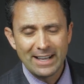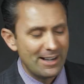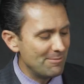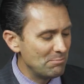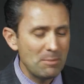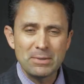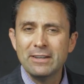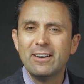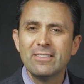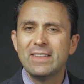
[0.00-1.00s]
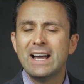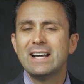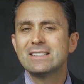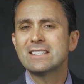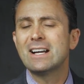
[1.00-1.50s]
Um, but beyond
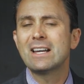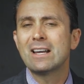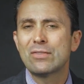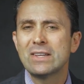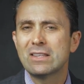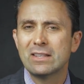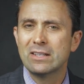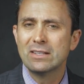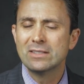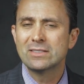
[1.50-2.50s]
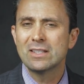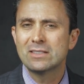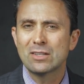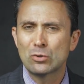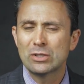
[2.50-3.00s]
that, I, I, think that it is
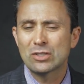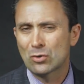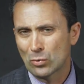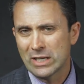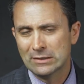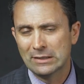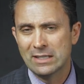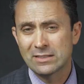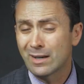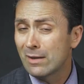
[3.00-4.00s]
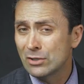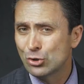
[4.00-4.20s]
it's a it's a great lens, and I've